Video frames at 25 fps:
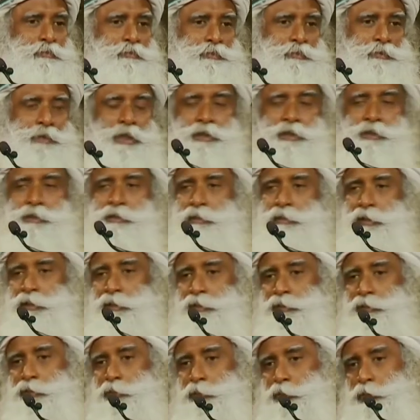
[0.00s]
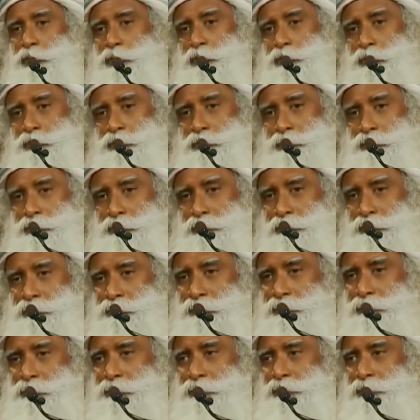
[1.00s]
Then they don't know what to do.
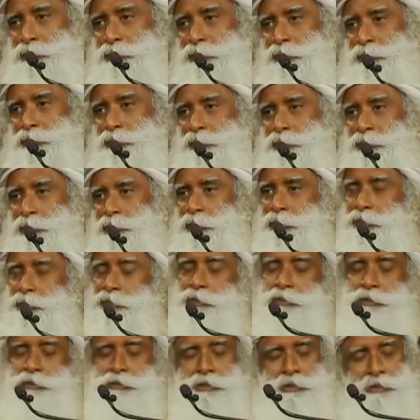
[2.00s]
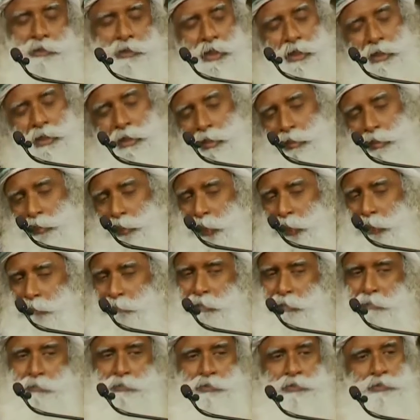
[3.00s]
She says, I can't drive,
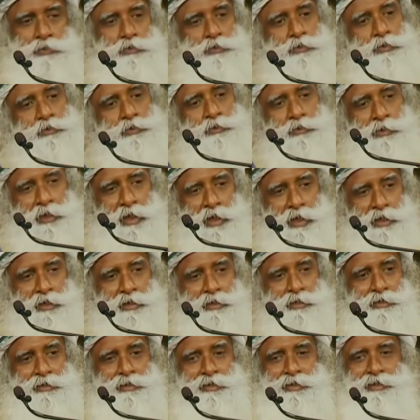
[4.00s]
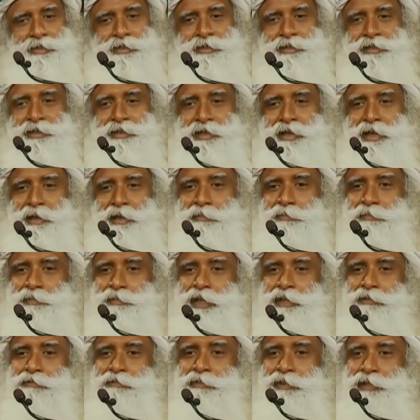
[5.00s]
I'm so too tired, I'm
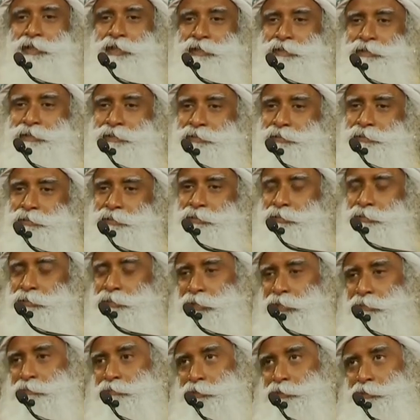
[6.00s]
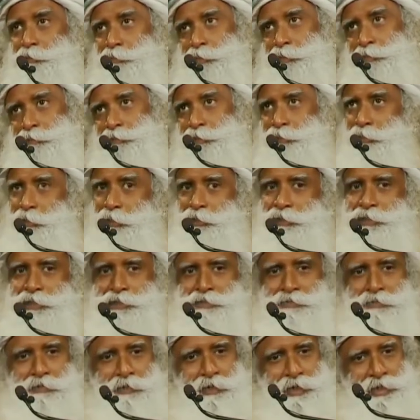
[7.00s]
not feeling comfortable with all this
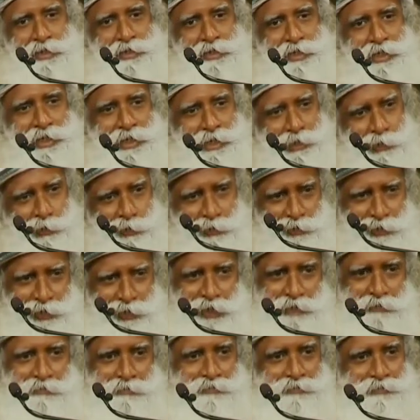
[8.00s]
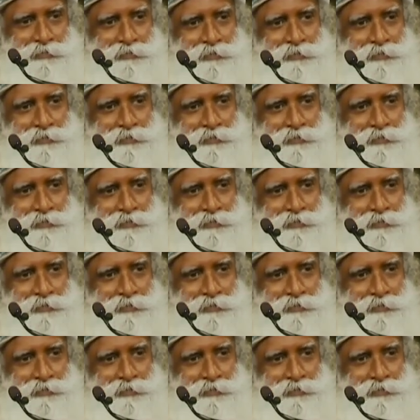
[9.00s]
forest, I cannot drive.